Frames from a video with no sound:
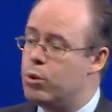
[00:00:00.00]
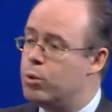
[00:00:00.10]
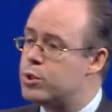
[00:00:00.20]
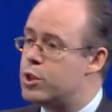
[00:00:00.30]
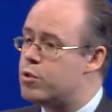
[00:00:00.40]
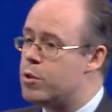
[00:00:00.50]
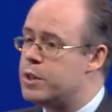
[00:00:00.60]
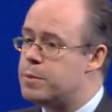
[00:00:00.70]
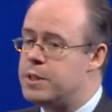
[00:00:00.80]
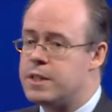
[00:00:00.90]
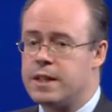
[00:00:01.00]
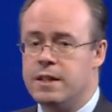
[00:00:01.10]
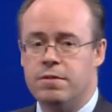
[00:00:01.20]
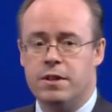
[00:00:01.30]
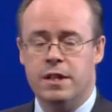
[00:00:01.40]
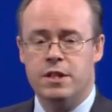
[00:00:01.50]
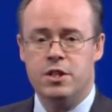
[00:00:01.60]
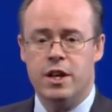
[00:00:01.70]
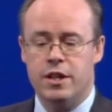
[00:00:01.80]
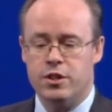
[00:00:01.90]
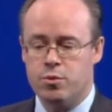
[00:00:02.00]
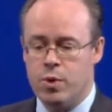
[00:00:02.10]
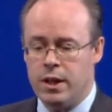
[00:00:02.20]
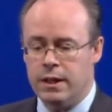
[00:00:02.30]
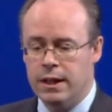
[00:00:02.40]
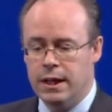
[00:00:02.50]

also growing to be significant in size as well.